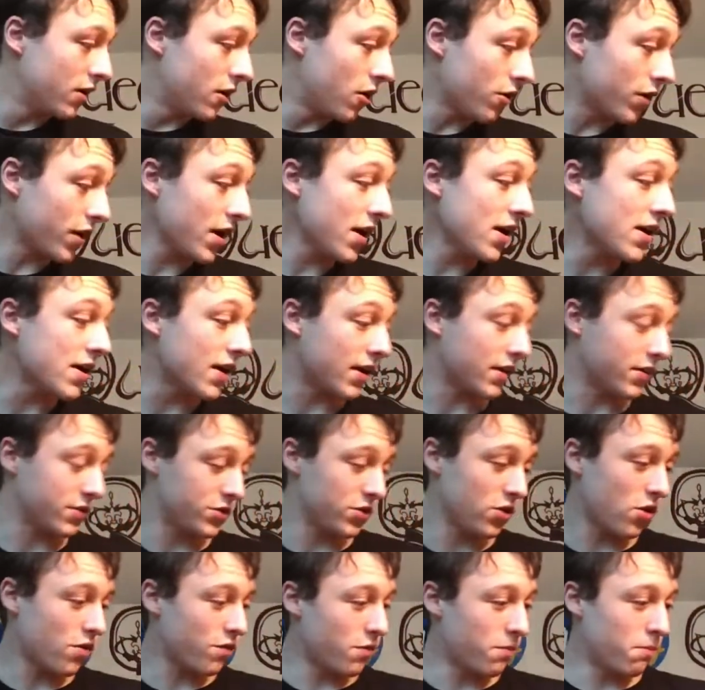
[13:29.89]
Okay,
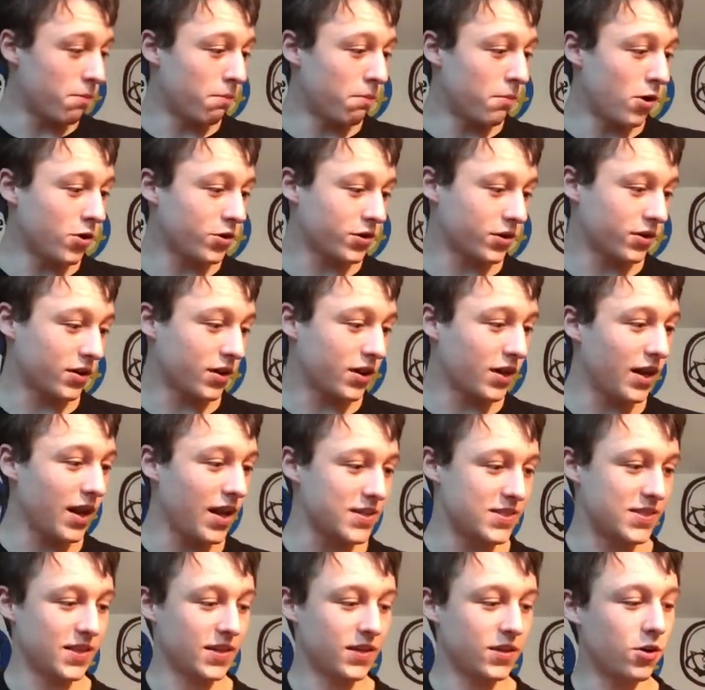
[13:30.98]
sort of a modern
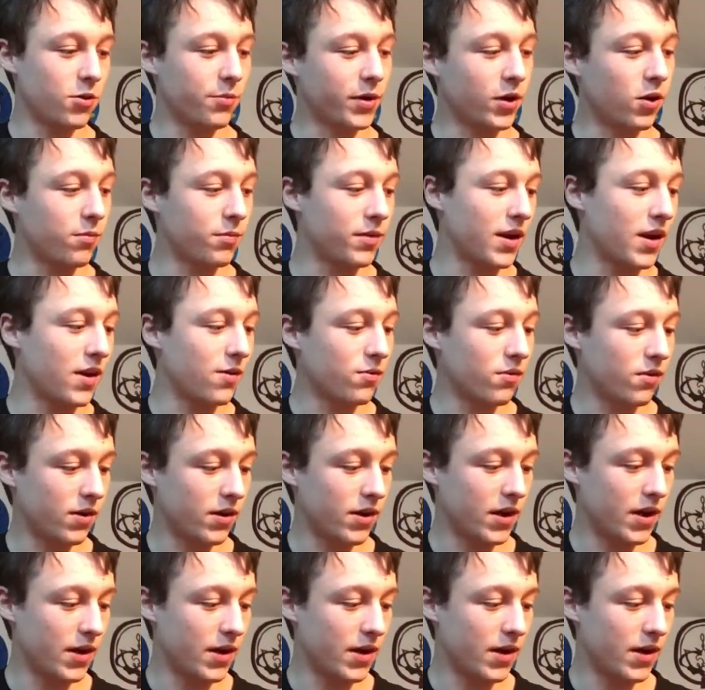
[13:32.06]
classic coming up now.